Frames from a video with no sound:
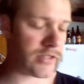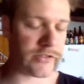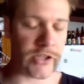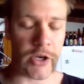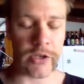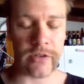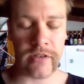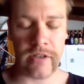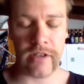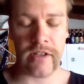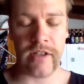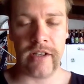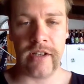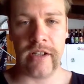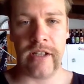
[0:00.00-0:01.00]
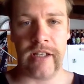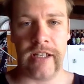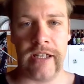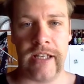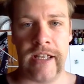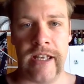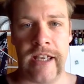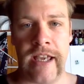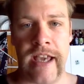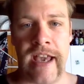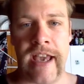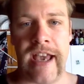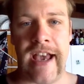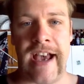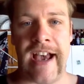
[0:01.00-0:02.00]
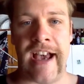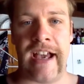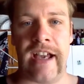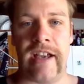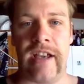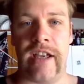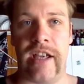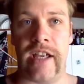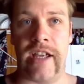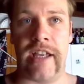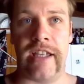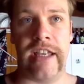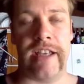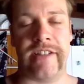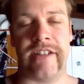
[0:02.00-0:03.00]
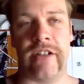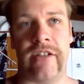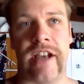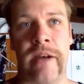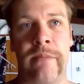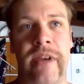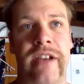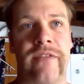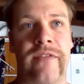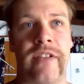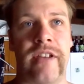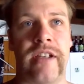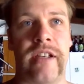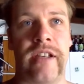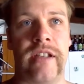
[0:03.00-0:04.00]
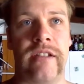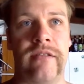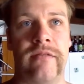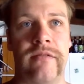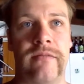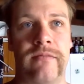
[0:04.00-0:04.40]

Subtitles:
So yeah, so I'll come back for the